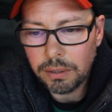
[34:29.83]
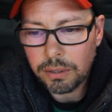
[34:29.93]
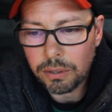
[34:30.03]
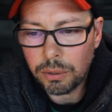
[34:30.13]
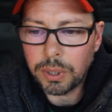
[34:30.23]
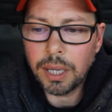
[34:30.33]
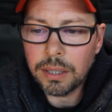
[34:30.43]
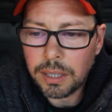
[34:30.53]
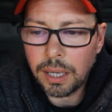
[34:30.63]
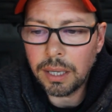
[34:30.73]
so you
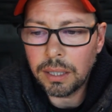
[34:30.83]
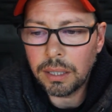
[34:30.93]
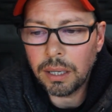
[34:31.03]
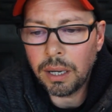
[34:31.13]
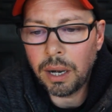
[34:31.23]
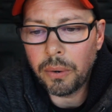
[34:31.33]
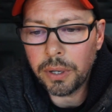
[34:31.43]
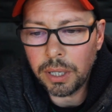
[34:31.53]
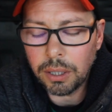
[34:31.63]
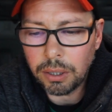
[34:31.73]
can take
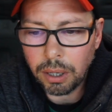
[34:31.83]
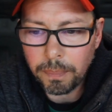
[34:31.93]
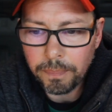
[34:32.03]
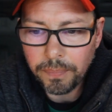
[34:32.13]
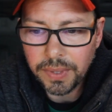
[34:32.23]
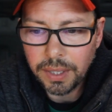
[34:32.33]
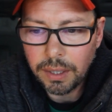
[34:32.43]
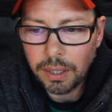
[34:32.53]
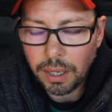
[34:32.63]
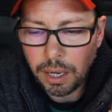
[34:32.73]
our income,
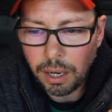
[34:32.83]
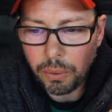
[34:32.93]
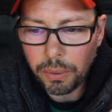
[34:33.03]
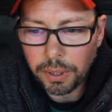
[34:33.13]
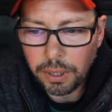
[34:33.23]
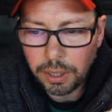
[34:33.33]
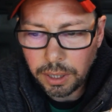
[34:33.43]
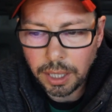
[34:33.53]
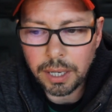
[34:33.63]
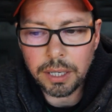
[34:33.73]
our
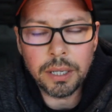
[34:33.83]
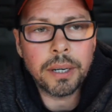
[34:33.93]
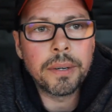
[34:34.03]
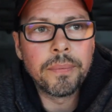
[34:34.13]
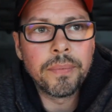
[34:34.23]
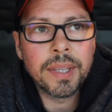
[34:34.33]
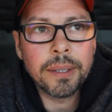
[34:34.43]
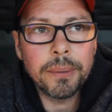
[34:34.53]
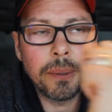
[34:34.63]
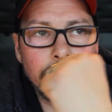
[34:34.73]
career,
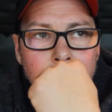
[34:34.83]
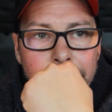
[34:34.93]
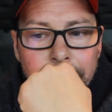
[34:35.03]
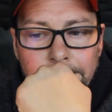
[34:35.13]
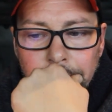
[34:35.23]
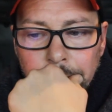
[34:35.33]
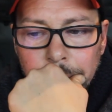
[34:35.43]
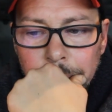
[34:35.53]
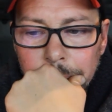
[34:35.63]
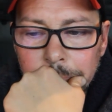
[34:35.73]
or
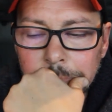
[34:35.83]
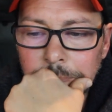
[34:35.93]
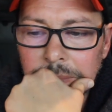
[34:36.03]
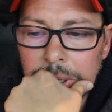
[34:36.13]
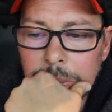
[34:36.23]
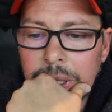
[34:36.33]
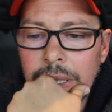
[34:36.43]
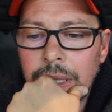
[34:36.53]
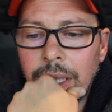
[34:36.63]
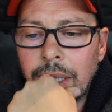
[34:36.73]
you
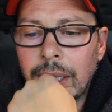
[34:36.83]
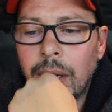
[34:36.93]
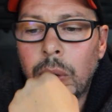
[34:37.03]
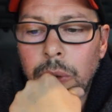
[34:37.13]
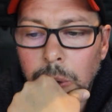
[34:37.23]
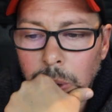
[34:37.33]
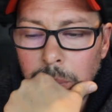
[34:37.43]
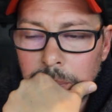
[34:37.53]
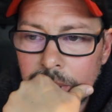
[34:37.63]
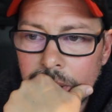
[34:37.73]
can take our
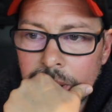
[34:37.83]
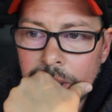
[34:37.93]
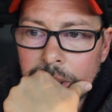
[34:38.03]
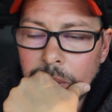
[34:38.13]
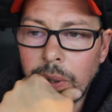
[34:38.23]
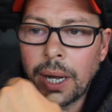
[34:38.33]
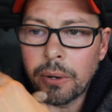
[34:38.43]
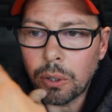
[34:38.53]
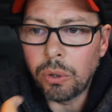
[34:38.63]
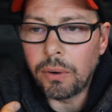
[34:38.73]
home or
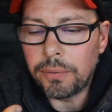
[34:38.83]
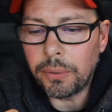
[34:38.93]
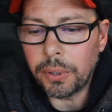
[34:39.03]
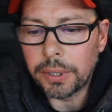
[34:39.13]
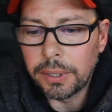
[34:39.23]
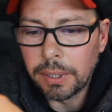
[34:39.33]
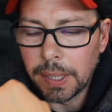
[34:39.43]
our comfort,